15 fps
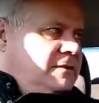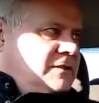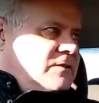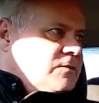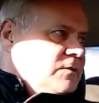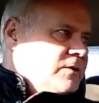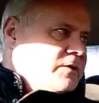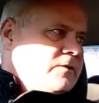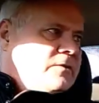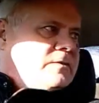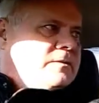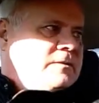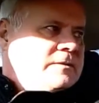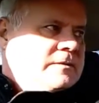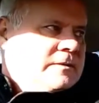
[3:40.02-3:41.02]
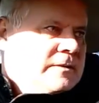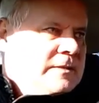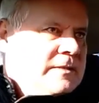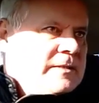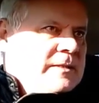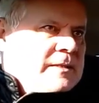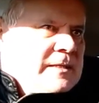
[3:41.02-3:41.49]
Well, this will do.
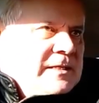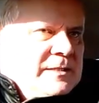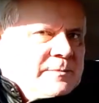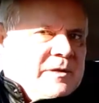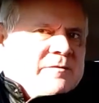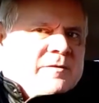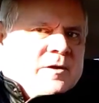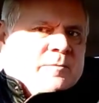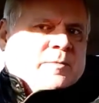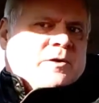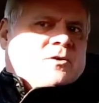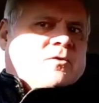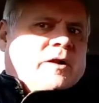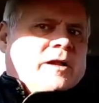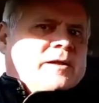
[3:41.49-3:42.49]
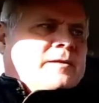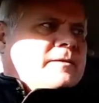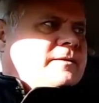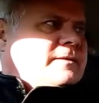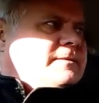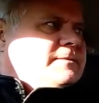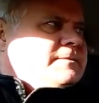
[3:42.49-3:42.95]
It's a bit of open ground.